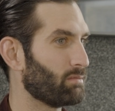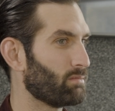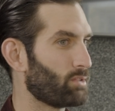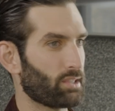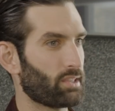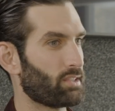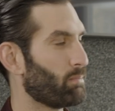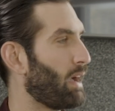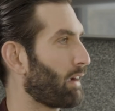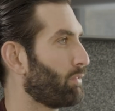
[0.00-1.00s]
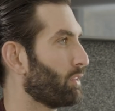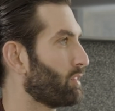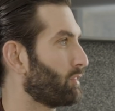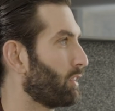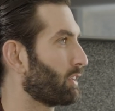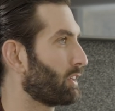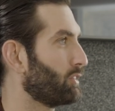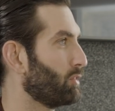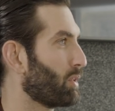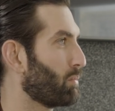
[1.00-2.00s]
just as impactful to certain
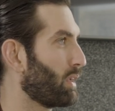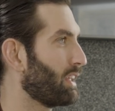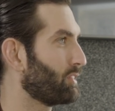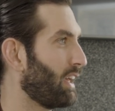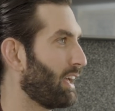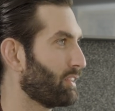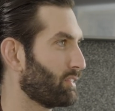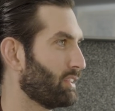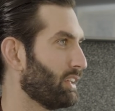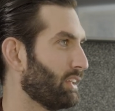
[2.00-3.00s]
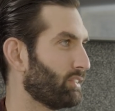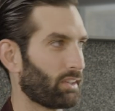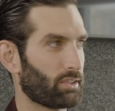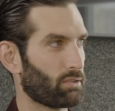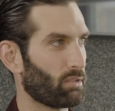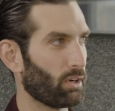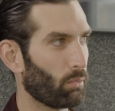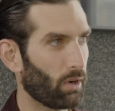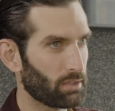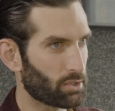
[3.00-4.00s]
consumer brands as the Section
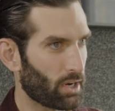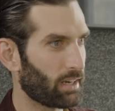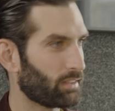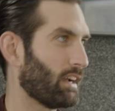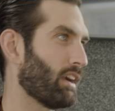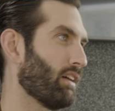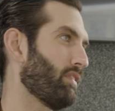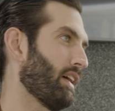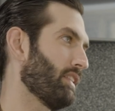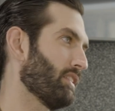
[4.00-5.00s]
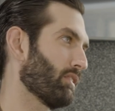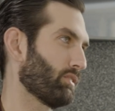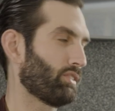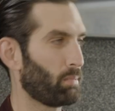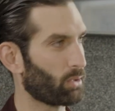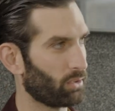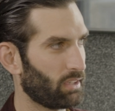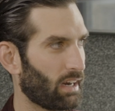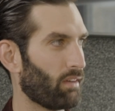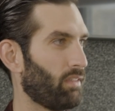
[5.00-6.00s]
301 China tariff and the reciprocal
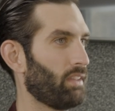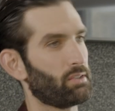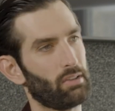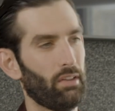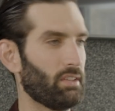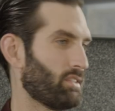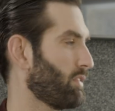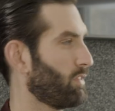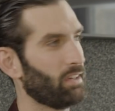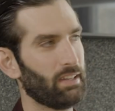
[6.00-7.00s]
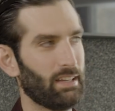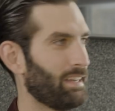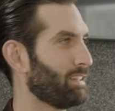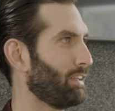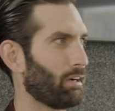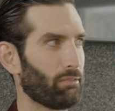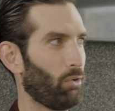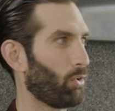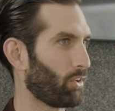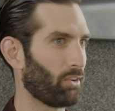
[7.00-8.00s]
tariff. And there's all these different tariff
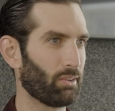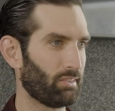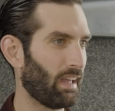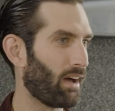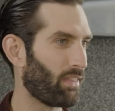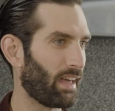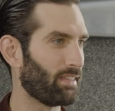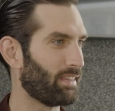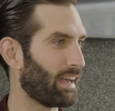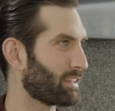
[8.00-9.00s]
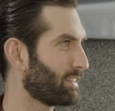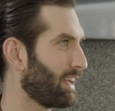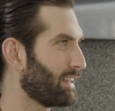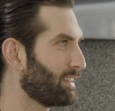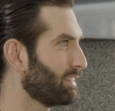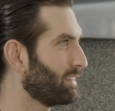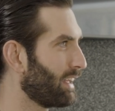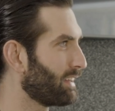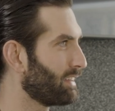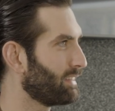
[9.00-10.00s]
ordinals now that
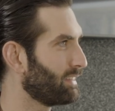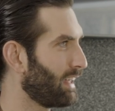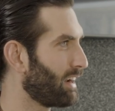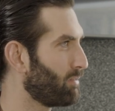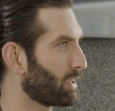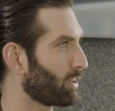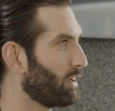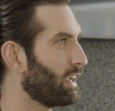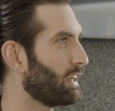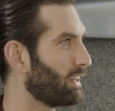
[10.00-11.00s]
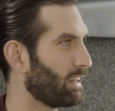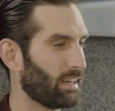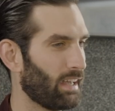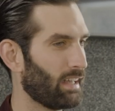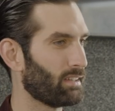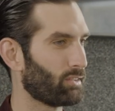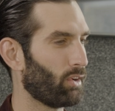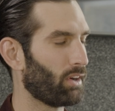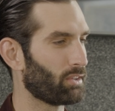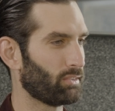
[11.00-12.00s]
have been created, and
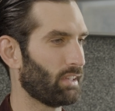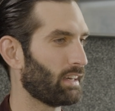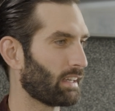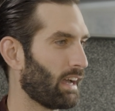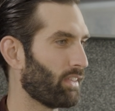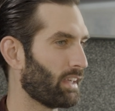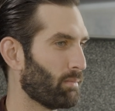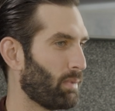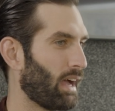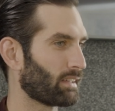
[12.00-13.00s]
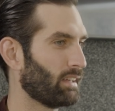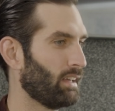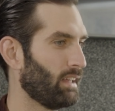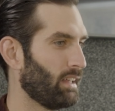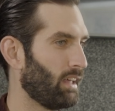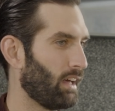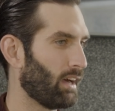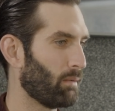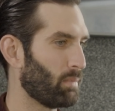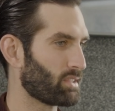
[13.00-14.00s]
so understanding how they impact
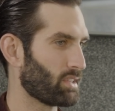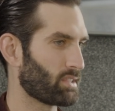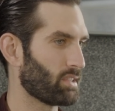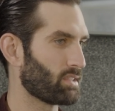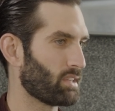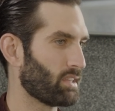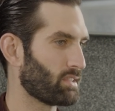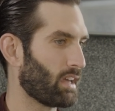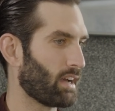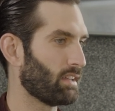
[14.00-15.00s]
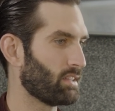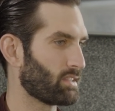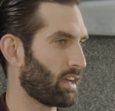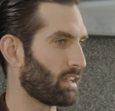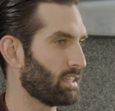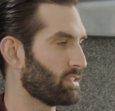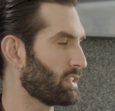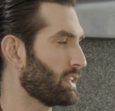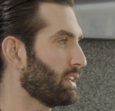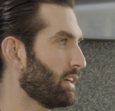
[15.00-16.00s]
a business is not easy.